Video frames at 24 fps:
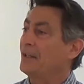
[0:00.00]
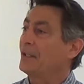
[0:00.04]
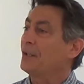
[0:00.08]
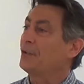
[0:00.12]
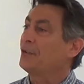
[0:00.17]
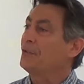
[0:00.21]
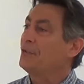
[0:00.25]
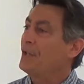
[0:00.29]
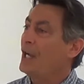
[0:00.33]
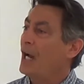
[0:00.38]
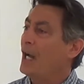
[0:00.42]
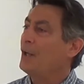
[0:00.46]

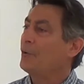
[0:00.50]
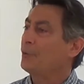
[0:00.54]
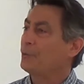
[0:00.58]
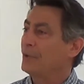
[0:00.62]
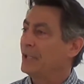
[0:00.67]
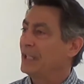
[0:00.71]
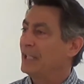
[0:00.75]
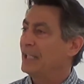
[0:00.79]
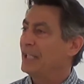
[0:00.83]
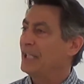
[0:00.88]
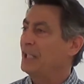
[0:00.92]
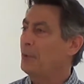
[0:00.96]
there's not
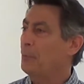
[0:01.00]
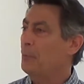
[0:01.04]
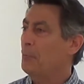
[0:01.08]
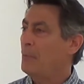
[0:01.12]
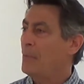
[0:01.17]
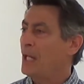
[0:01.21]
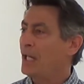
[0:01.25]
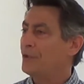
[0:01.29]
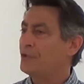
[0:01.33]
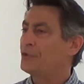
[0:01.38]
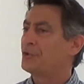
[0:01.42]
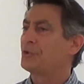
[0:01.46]
really
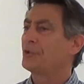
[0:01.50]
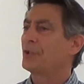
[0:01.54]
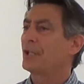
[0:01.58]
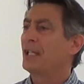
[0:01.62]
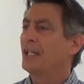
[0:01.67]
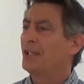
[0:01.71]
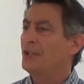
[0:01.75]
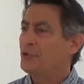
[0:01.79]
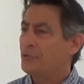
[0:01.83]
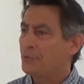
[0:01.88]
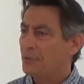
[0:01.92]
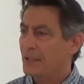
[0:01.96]
much
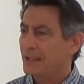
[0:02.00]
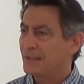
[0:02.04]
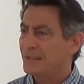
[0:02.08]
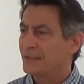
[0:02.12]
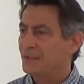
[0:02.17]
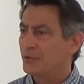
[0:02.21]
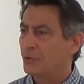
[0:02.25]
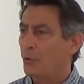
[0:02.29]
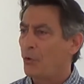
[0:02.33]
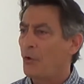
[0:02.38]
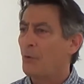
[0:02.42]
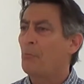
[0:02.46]

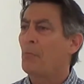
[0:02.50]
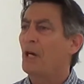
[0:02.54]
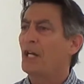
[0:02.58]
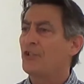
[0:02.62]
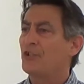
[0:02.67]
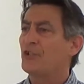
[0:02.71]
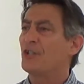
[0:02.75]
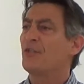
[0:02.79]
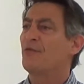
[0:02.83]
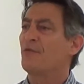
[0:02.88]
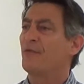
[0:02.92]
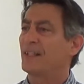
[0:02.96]
interest or
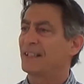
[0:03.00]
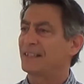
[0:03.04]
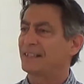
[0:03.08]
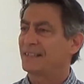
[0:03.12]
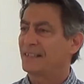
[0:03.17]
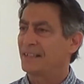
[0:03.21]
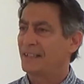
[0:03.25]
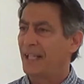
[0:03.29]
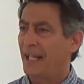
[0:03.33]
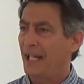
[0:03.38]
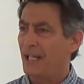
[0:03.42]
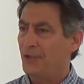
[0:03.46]
much
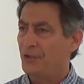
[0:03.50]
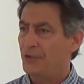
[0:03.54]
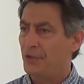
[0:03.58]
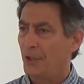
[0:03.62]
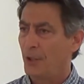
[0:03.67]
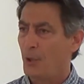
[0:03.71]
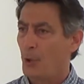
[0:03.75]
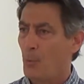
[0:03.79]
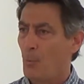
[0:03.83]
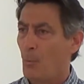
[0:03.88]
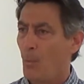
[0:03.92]
investigation